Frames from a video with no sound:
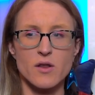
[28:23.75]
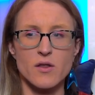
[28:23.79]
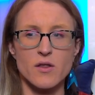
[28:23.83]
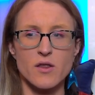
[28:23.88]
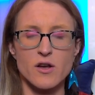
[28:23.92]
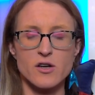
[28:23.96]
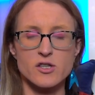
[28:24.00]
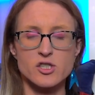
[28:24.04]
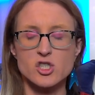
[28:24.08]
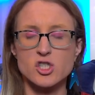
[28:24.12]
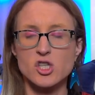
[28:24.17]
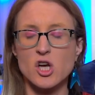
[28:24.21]

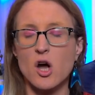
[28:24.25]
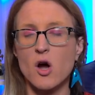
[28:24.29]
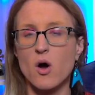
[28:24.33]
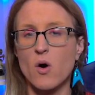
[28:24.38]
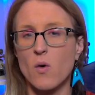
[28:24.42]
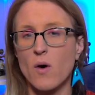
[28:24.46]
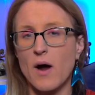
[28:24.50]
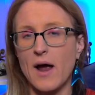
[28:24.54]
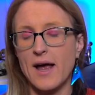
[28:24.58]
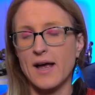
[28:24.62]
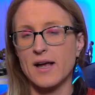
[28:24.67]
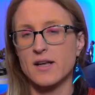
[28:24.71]
this
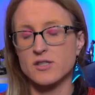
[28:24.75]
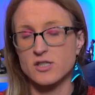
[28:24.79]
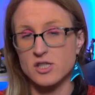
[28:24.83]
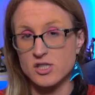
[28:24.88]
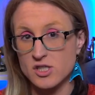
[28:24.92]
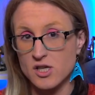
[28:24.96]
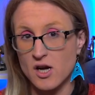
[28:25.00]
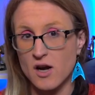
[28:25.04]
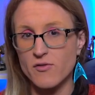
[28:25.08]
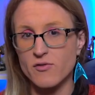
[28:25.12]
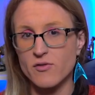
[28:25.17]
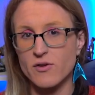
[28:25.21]
show at
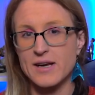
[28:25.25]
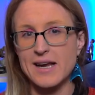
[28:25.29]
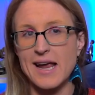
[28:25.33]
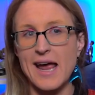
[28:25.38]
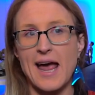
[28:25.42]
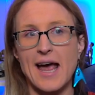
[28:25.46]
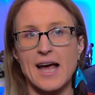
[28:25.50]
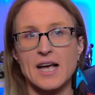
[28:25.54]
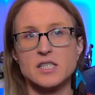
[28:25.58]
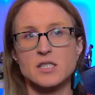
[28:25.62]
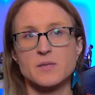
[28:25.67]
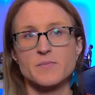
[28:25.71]
Discovery
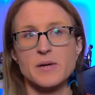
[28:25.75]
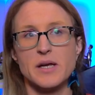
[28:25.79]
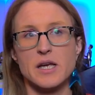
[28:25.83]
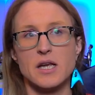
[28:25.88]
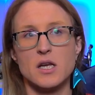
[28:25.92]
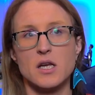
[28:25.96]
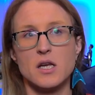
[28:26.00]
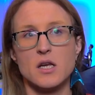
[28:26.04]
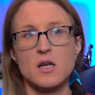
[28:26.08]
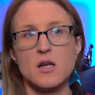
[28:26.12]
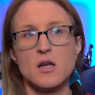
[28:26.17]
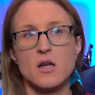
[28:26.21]
has
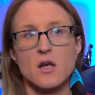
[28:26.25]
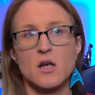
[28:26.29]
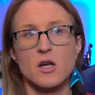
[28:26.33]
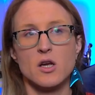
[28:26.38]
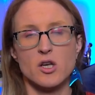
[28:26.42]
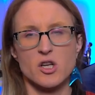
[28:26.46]
been